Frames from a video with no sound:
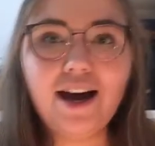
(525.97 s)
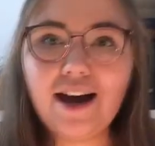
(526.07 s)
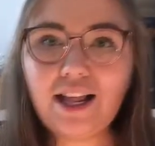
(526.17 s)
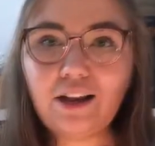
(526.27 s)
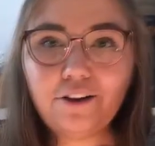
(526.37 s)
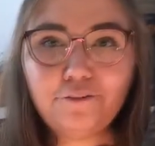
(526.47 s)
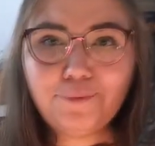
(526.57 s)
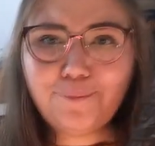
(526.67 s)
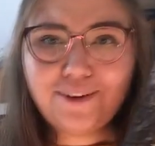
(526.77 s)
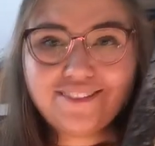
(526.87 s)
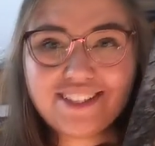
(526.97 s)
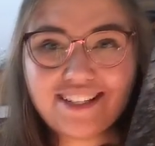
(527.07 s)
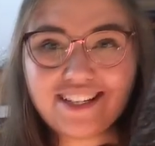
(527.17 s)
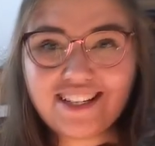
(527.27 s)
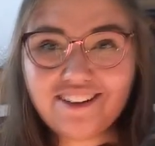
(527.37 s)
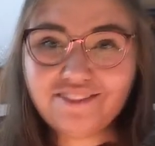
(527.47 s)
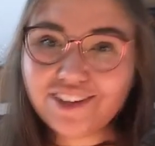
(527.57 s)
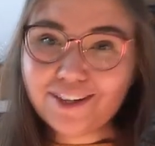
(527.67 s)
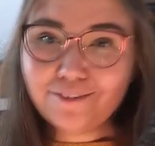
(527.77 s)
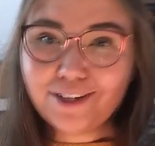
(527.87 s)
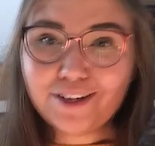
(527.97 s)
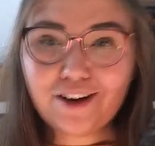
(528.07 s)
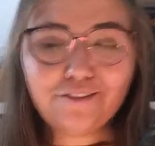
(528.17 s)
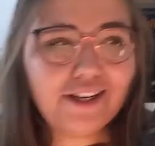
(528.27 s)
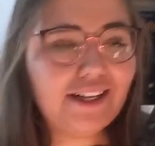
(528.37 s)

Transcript: A lot of people have said that they really, really love it.